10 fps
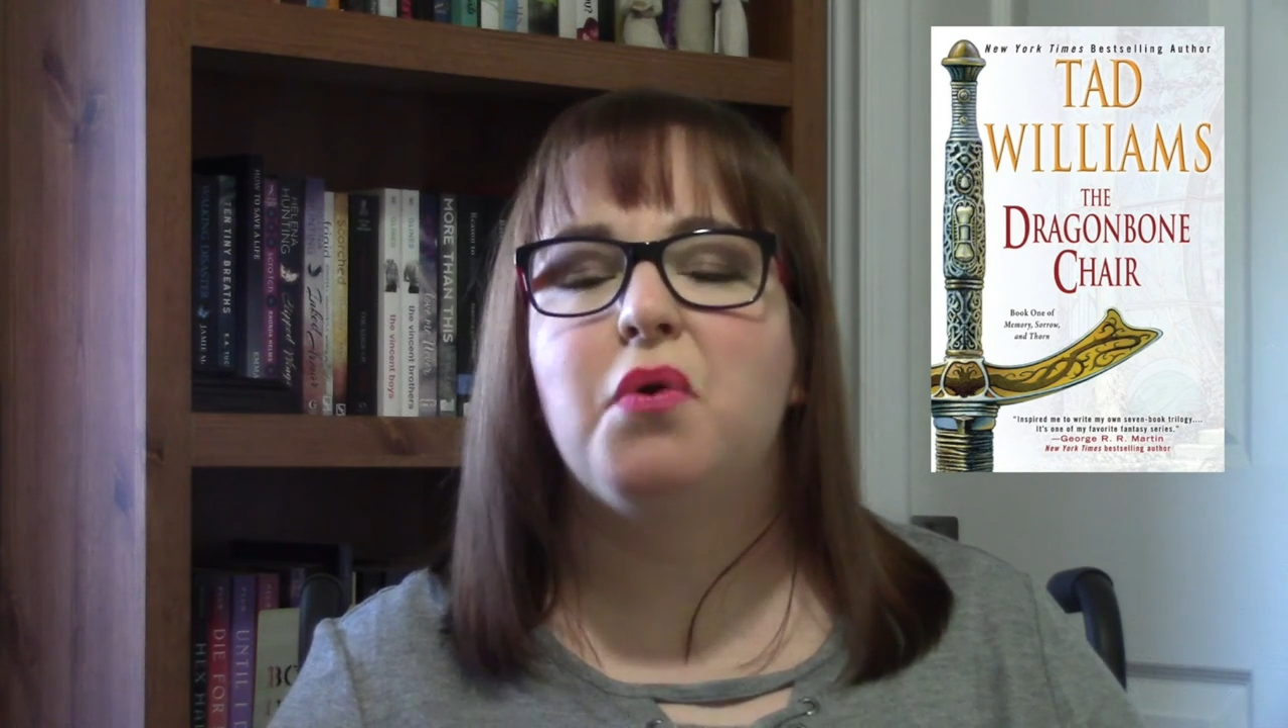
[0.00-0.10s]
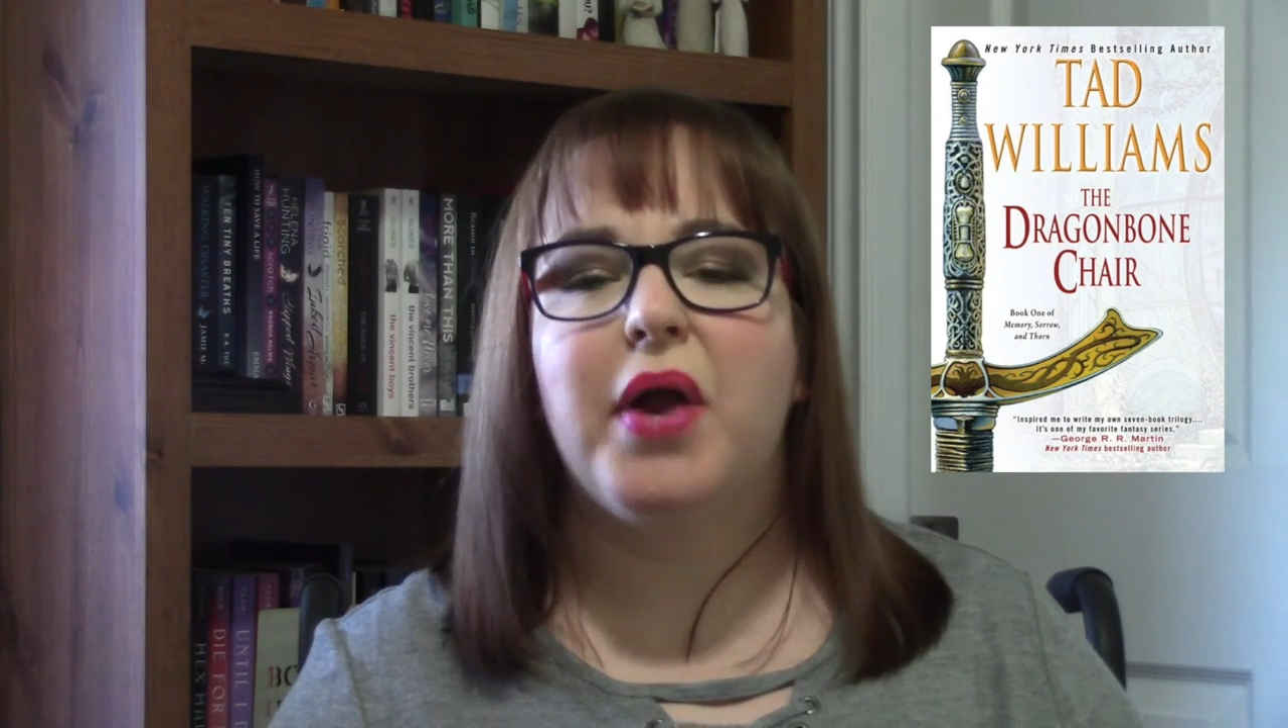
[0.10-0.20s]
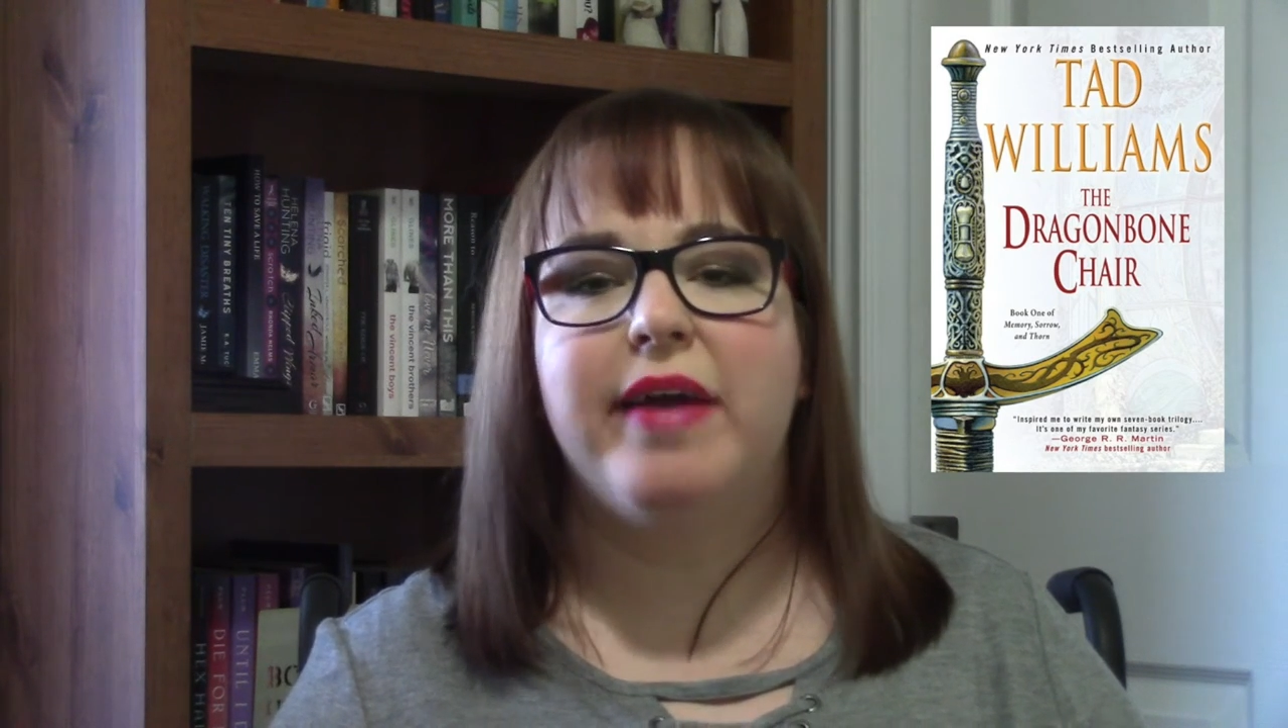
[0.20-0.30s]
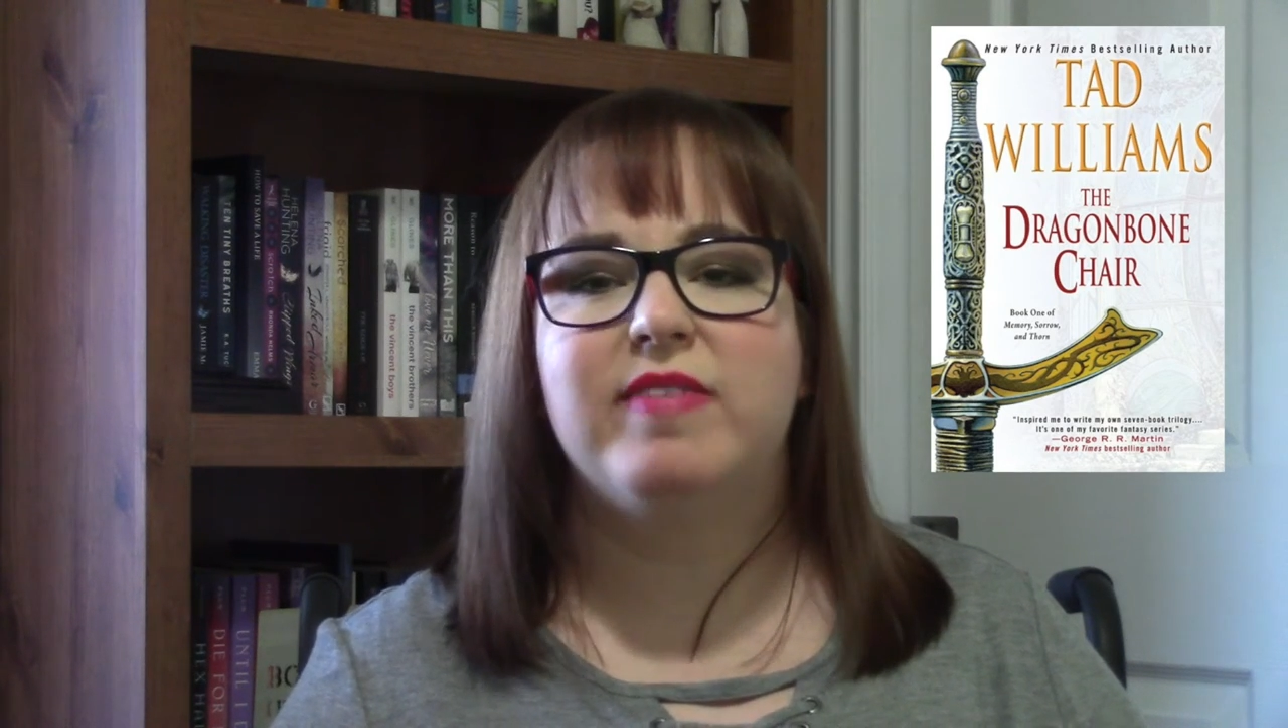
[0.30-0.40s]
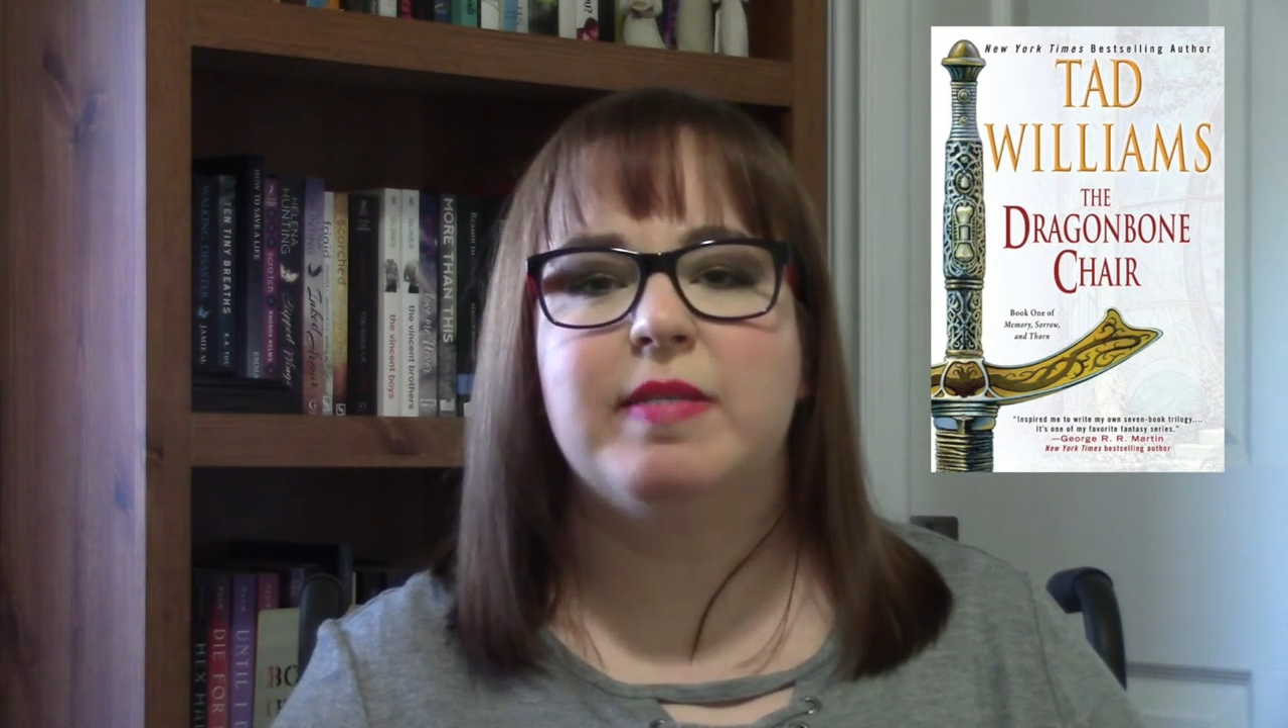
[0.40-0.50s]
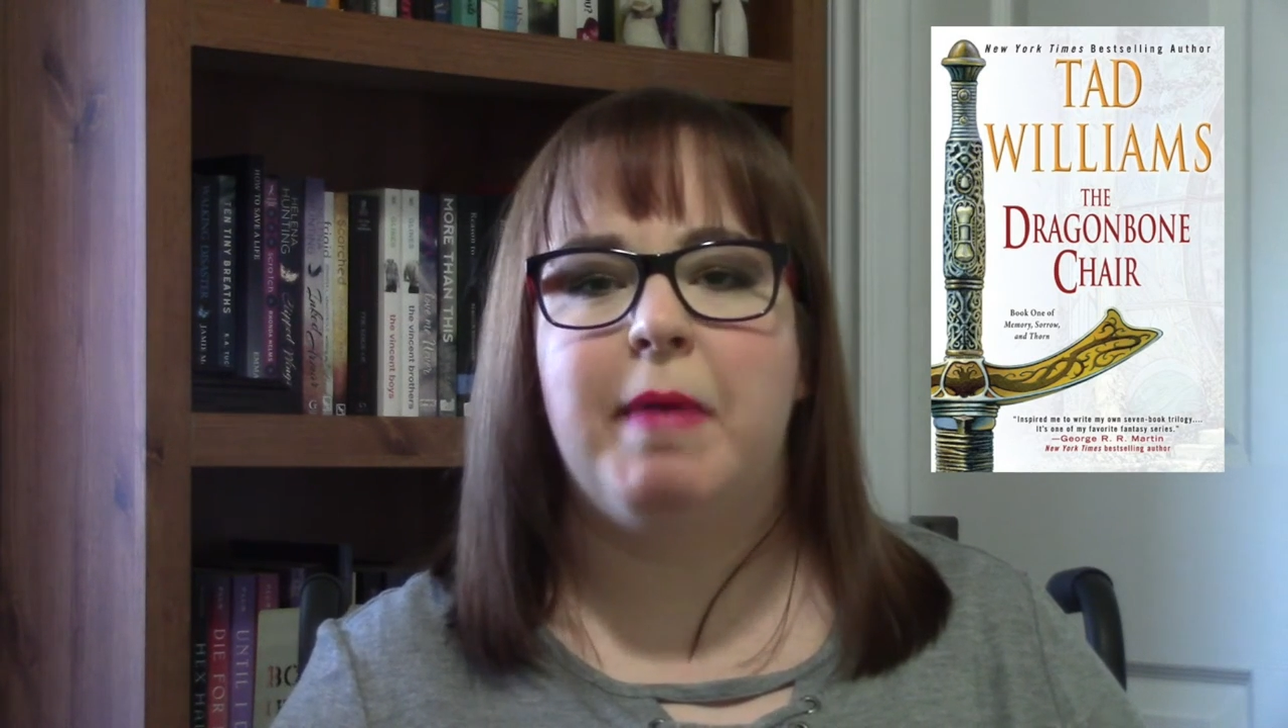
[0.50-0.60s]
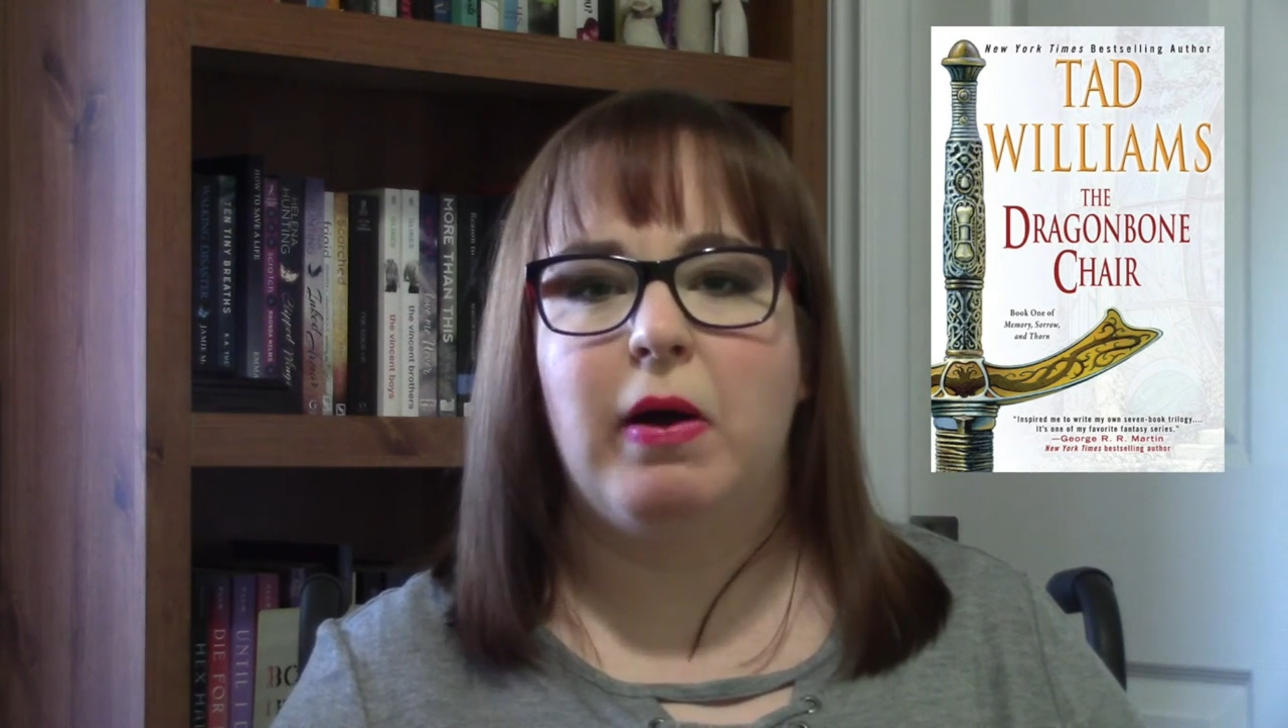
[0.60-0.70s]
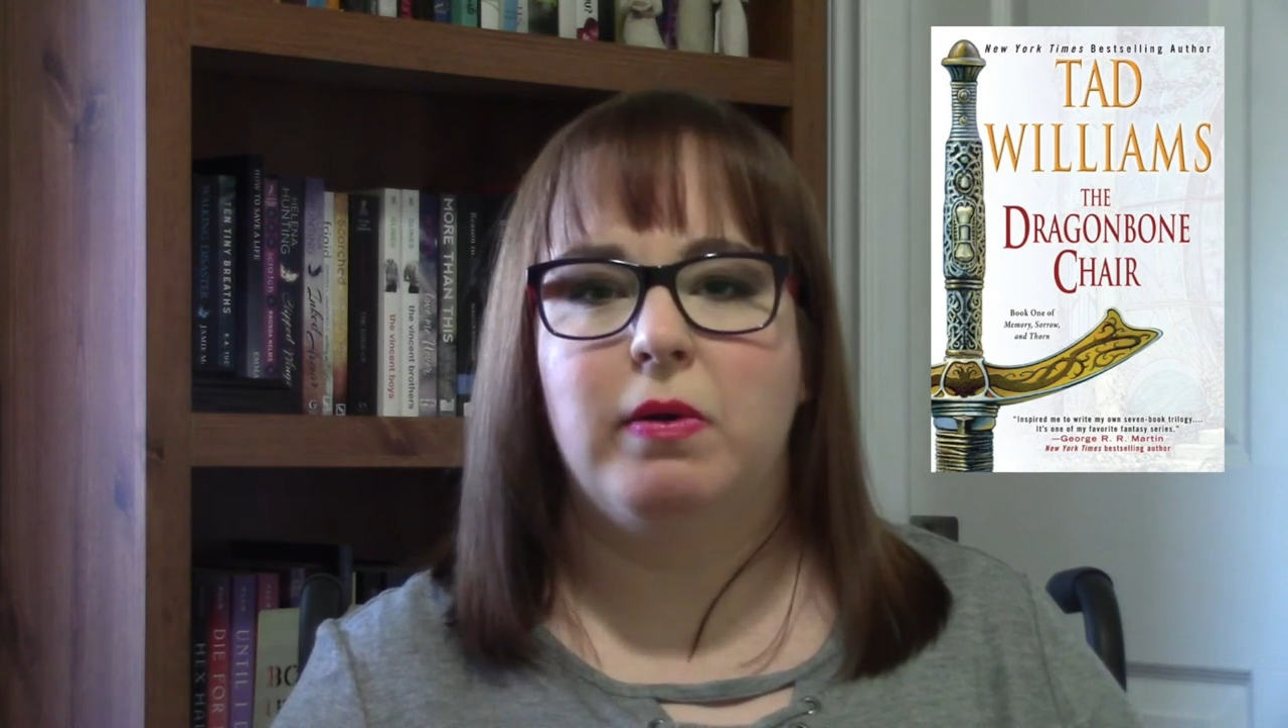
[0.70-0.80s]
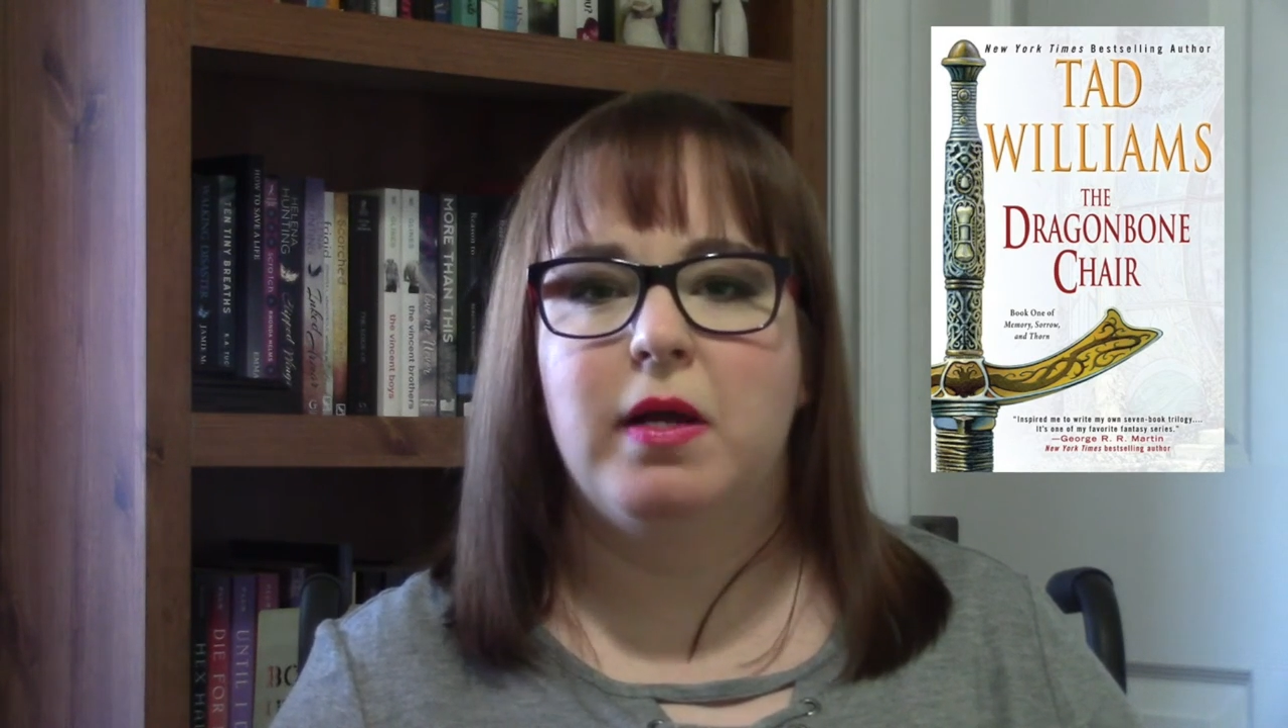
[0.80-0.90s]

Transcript: raves about.